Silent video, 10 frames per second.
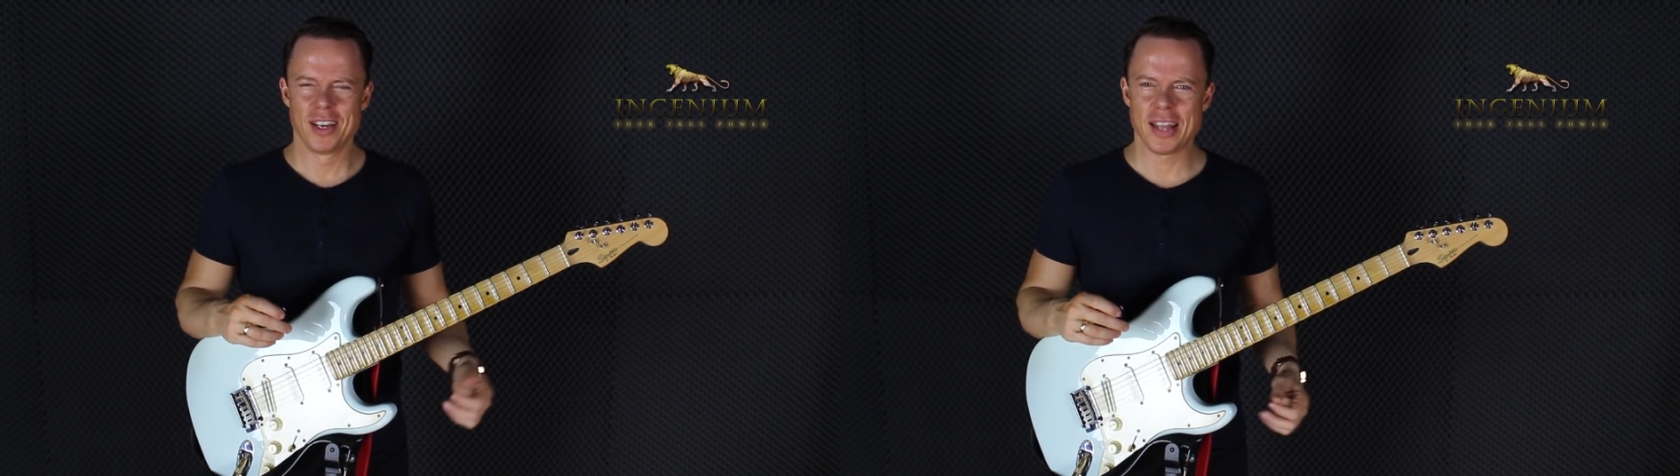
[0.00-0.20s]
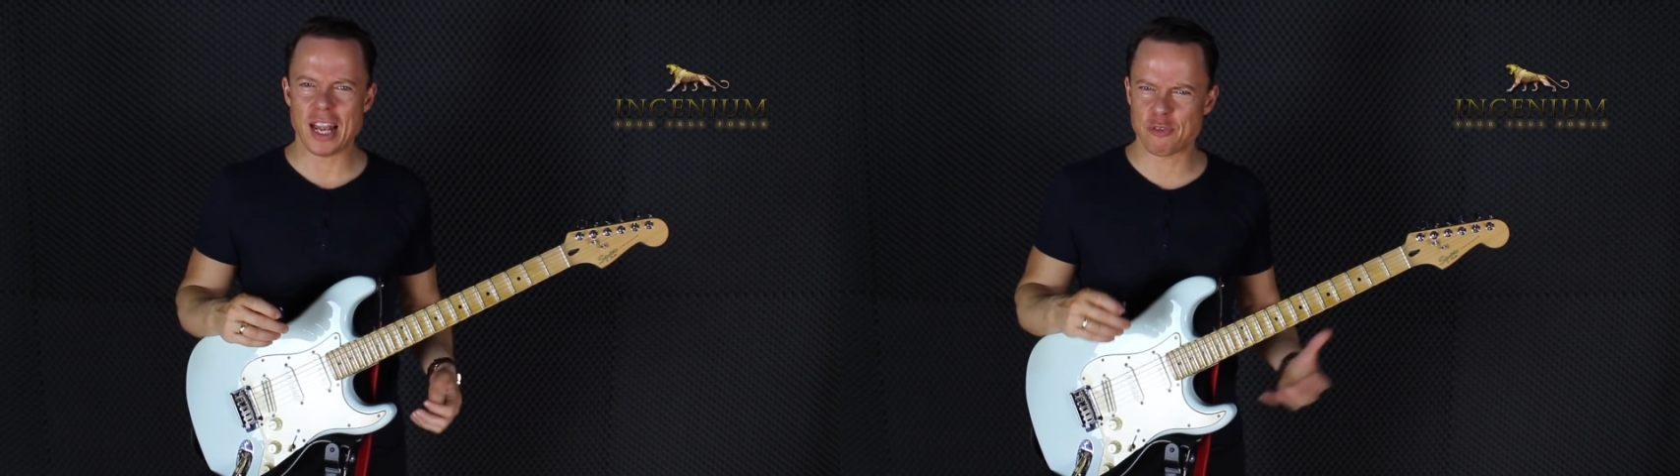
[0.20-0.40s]

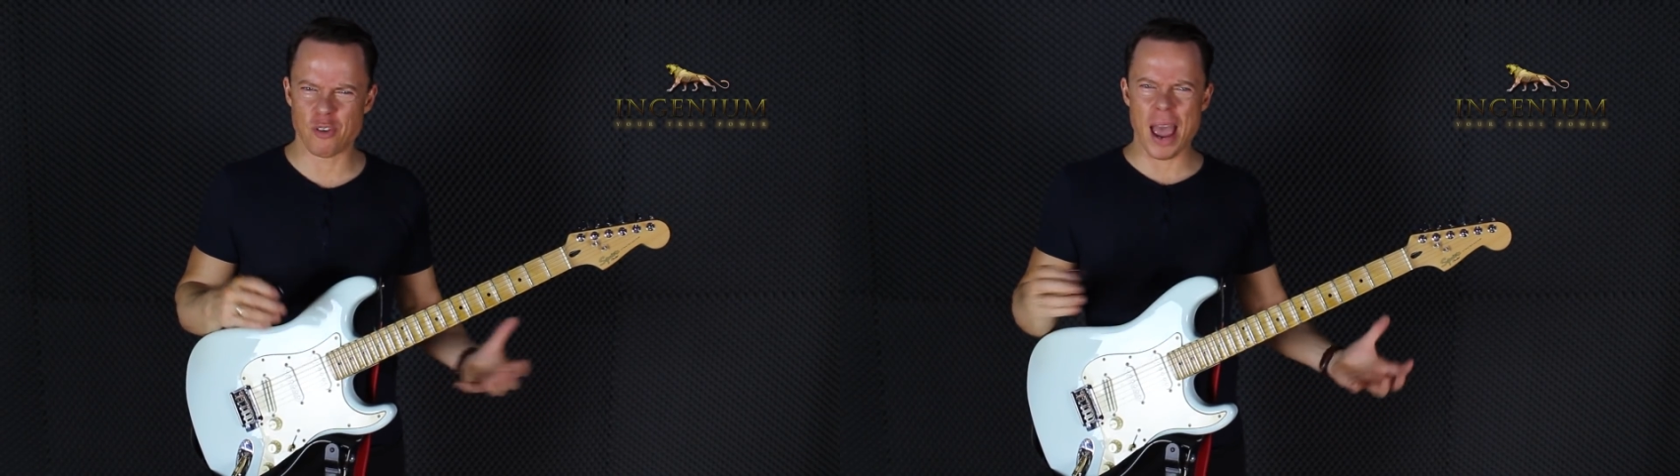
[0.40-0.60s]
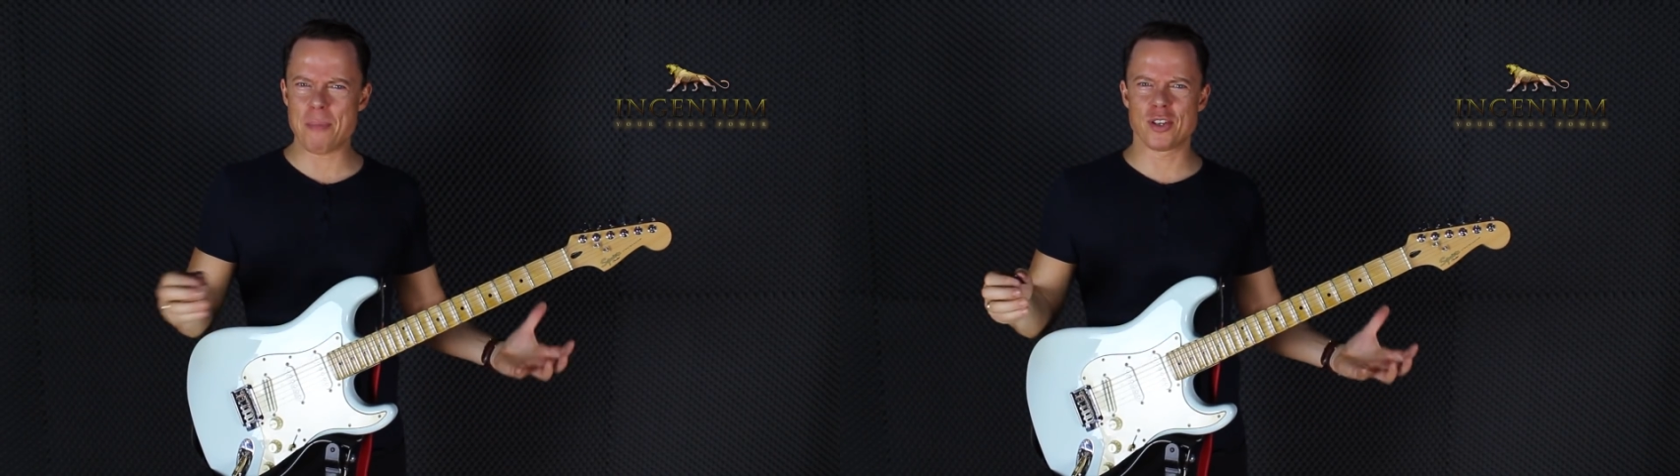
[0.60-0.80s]
That's
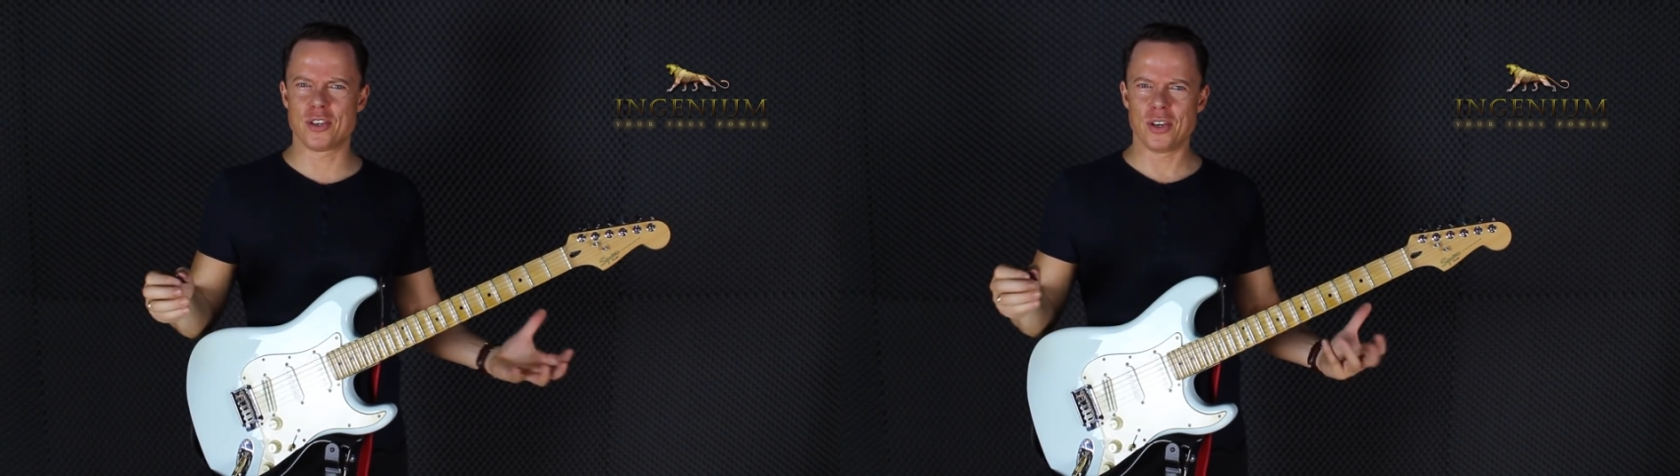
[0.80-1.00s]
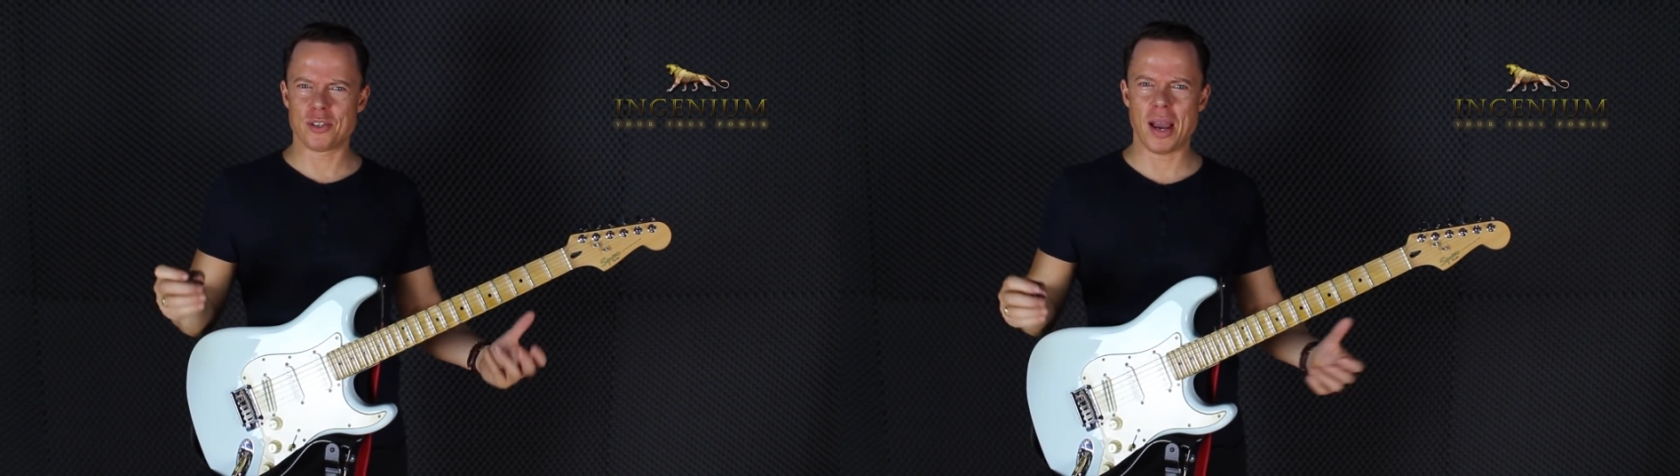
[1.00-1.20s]
for
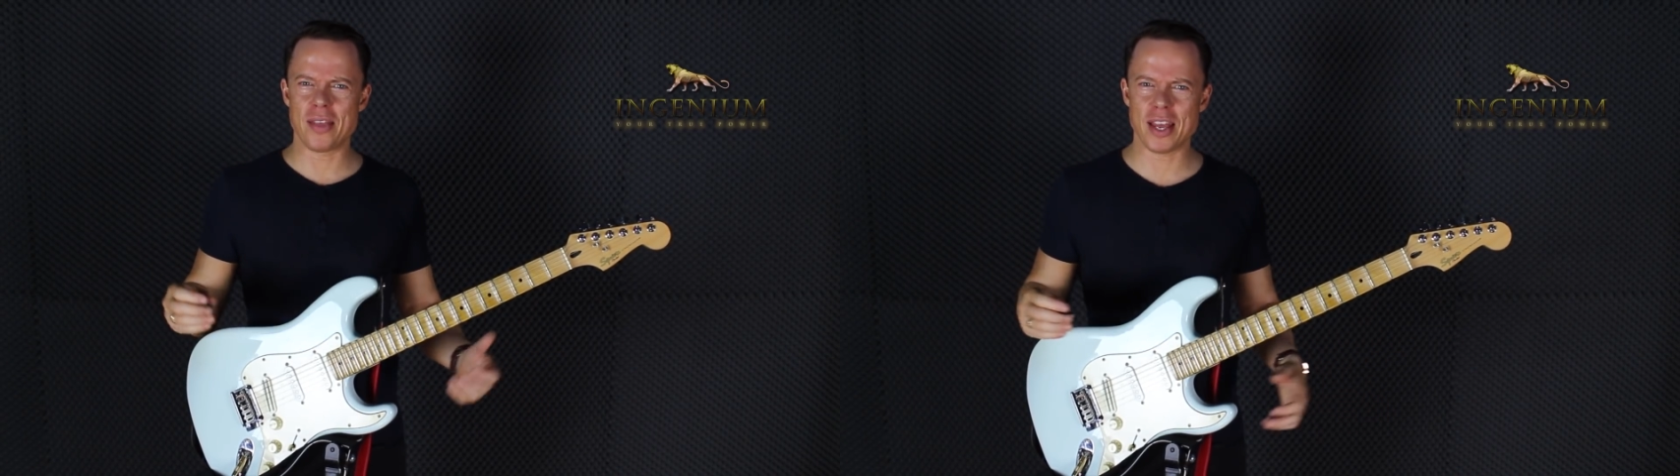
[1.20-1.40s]
amateurs, right?